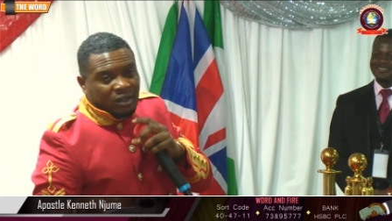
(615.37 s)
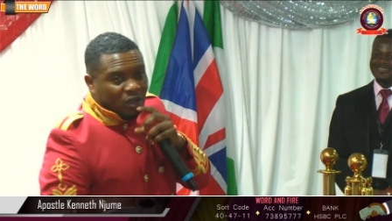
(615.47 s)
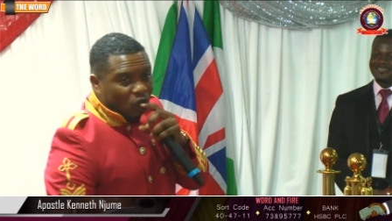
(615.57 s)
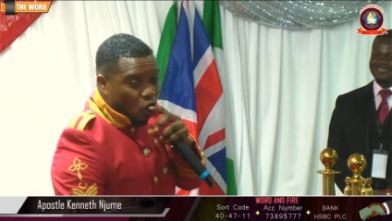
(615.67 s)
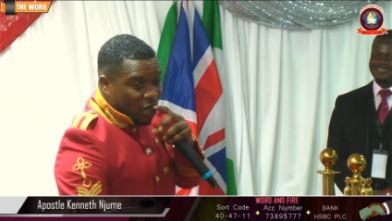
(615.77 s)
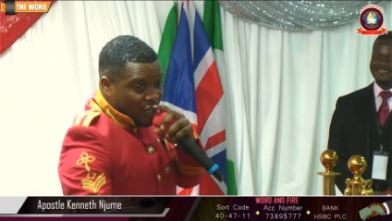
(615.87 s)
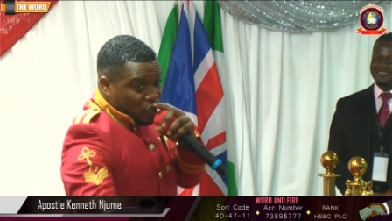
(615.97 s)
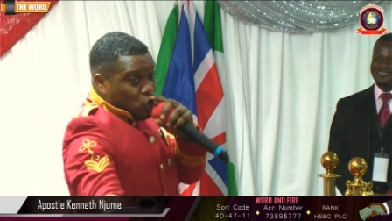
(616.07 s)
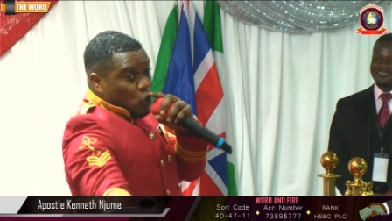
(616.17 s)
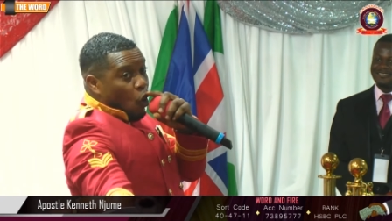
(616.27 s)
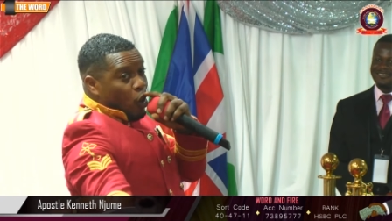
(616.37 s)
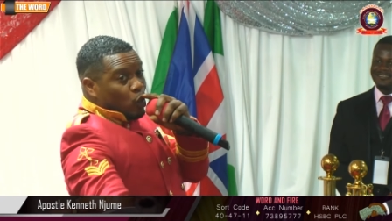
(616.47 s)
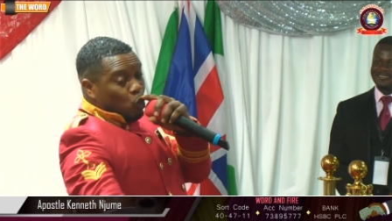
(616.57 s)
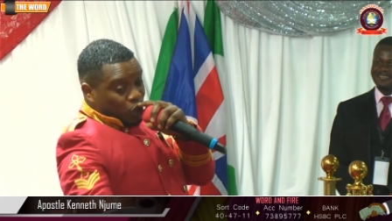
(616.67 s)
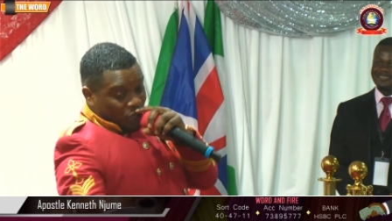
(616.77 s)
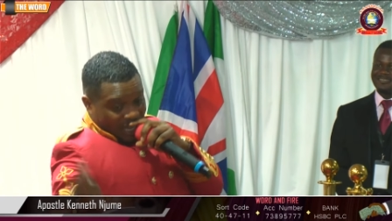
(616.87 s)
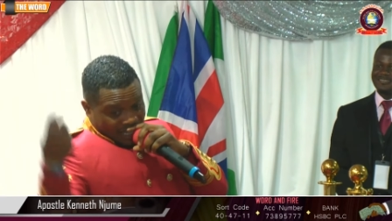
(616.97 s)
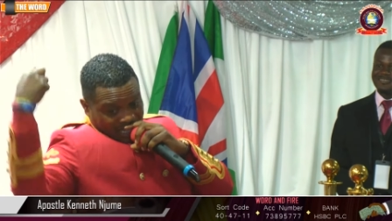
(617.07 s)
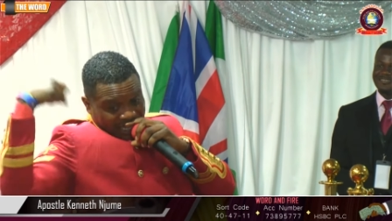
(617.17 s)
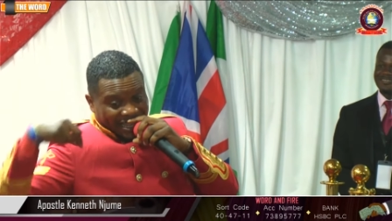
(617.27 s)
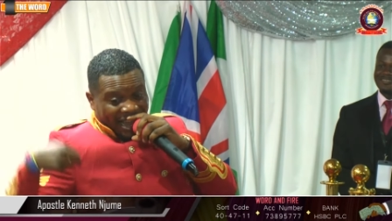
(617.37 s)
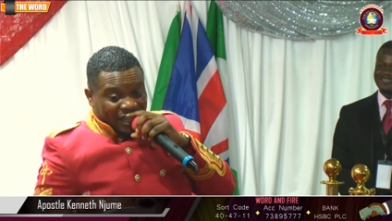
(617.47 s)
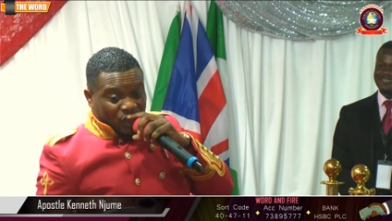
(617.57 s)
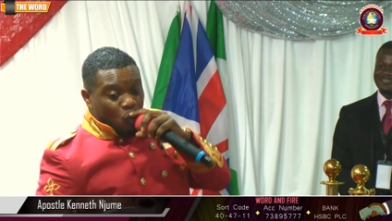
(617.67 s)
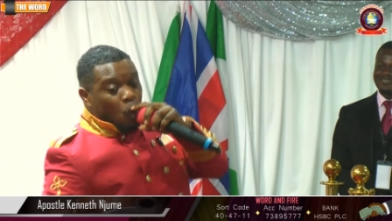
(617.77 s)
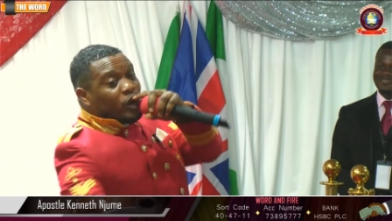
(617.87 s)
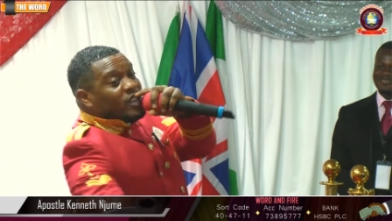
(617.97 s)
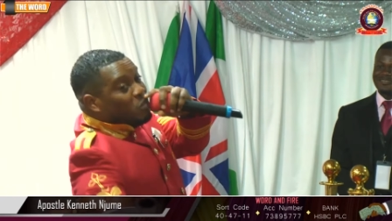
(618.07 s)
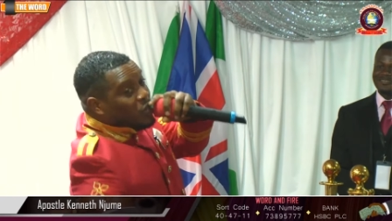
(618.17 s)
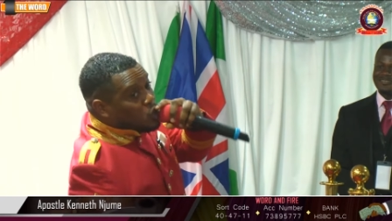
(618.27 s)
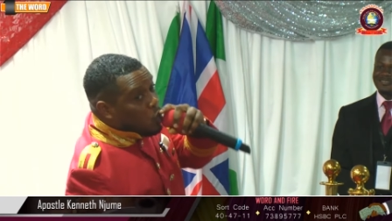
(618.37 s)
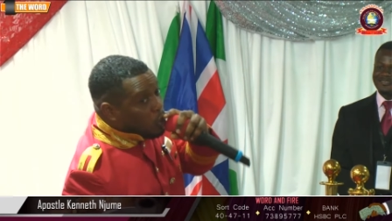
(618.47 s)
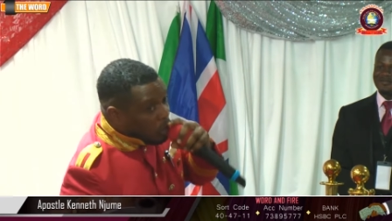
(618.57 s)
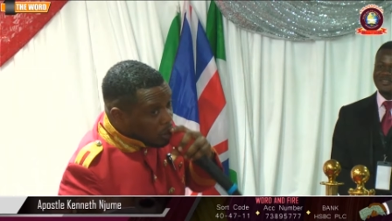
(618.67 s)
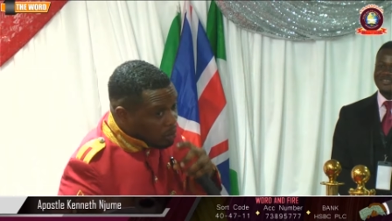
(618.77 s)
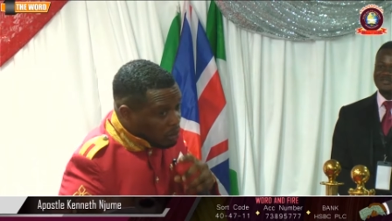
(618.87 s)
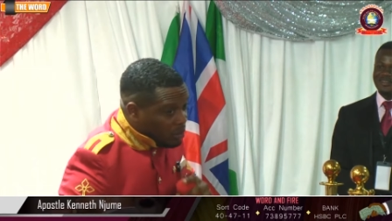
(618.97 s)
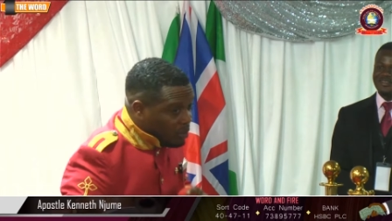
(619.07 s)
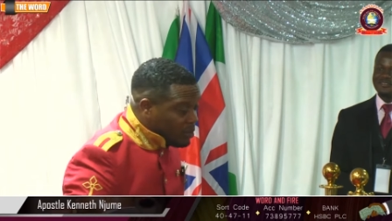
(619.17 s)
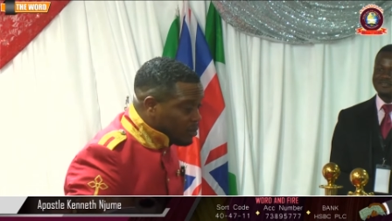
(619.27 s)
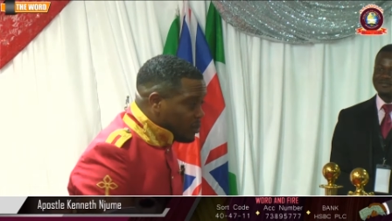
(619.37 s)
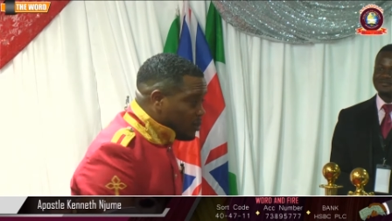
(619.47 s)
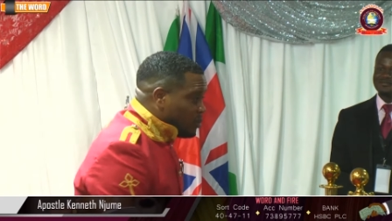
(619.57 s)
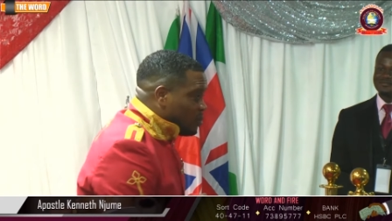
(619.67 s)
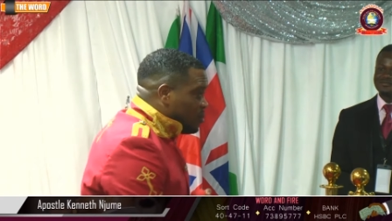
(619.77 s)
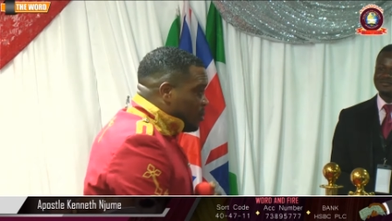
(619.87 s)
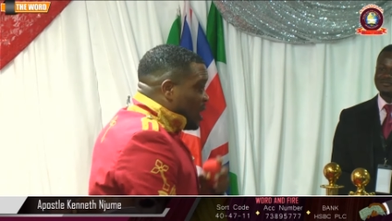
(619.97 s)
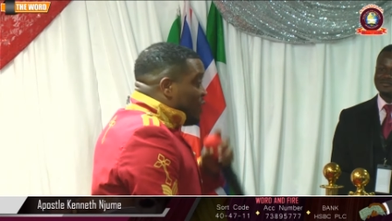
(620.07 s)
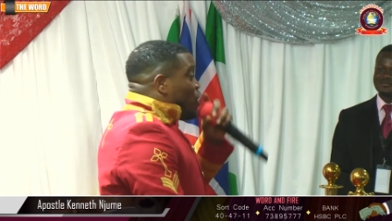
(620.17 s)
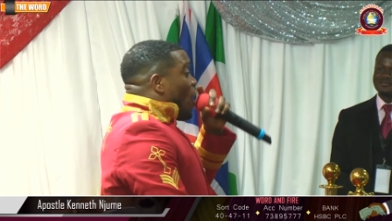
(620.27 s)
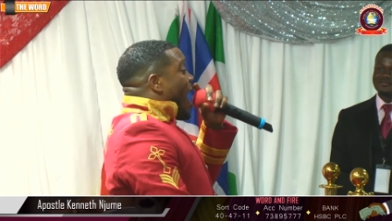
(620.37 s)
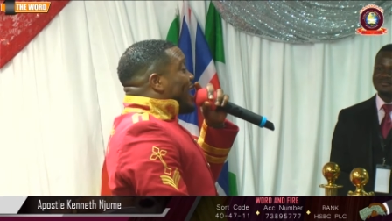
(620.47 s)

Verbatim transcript: or the soil which the seed, that is the word, is being sowed on. Amen. If your heart